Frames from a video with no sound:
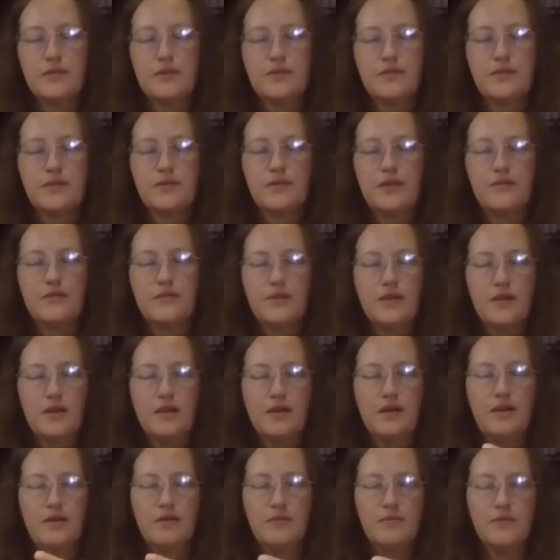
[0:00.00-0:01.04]
So
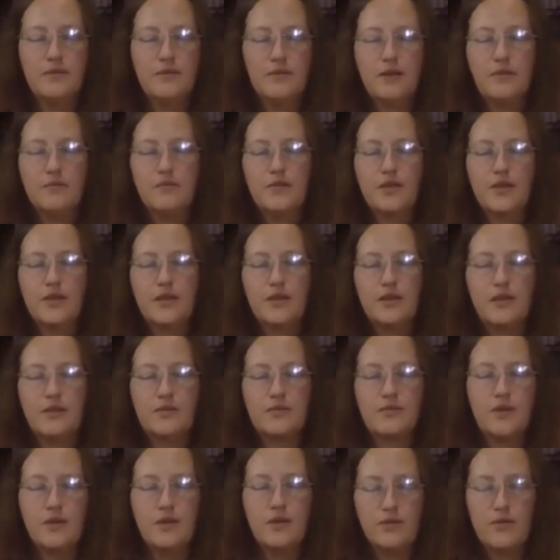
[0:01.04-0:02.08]
I'm working on
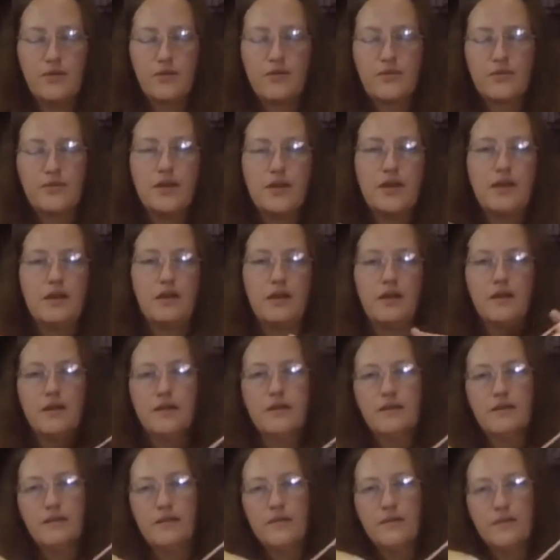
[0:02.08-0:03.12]
row 3
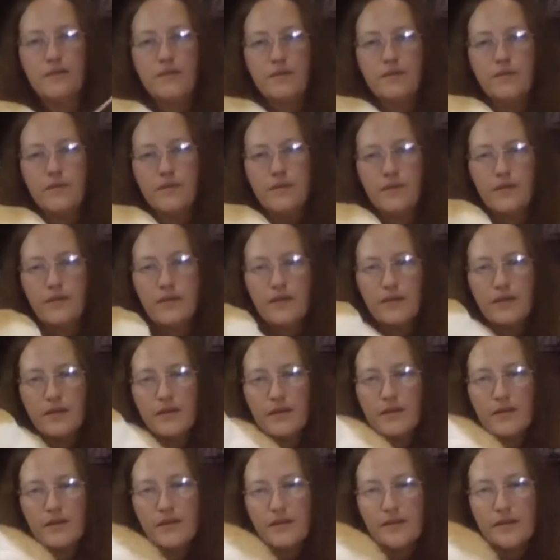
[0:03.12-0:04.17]
now.
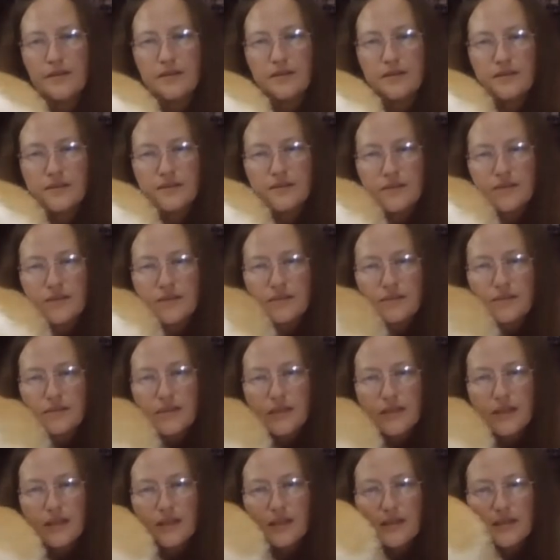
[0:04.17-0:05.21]
Let's see what we
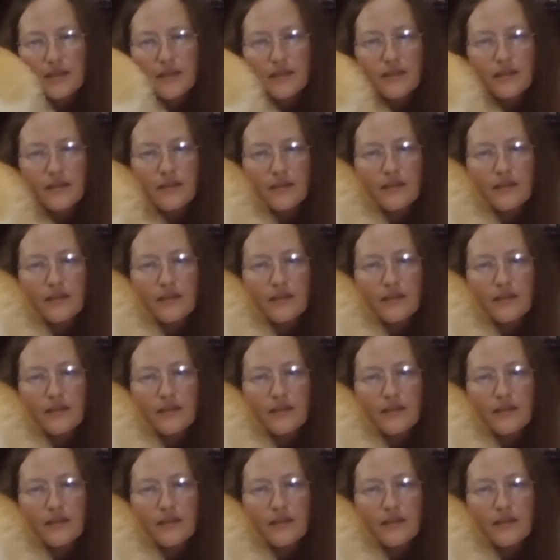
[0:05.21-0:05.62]
got here.